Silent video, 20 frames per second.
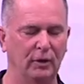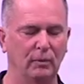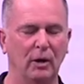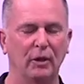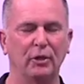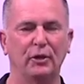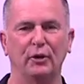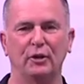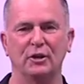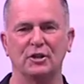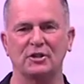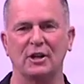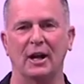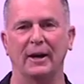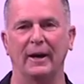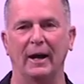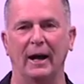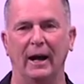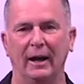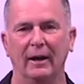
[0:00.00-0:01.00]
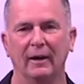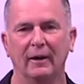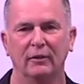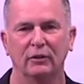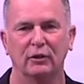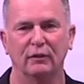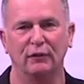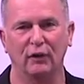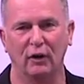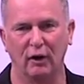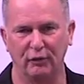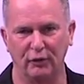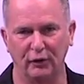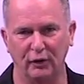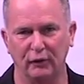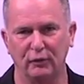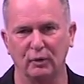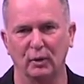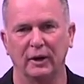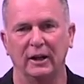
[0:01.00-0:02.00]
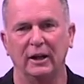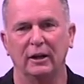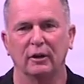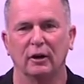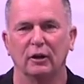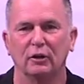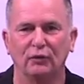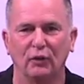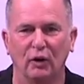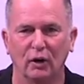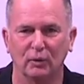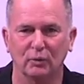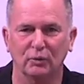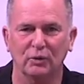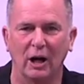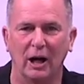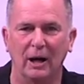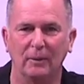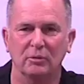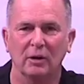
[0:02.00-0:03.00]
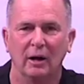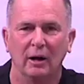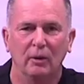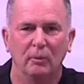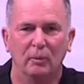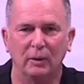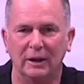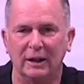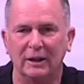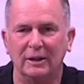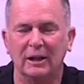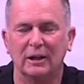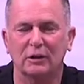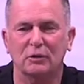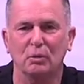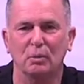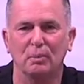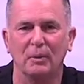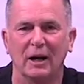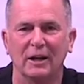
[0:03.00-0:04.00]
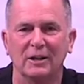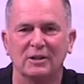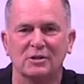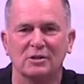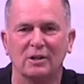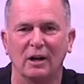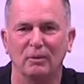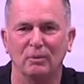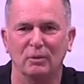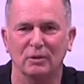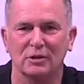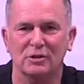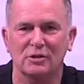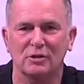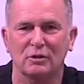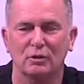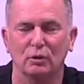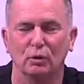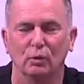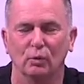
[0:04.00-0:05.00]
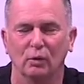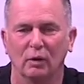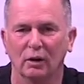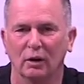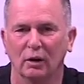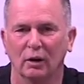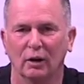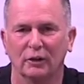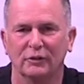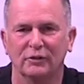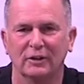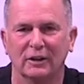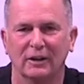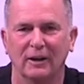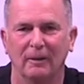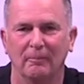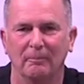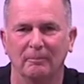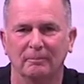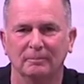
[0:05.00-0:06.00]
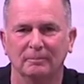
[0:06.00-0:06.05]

1:30 Sunday to 5:30. If you want to hear those finals games, we need to get to a break. Stay with us. Still lots to come.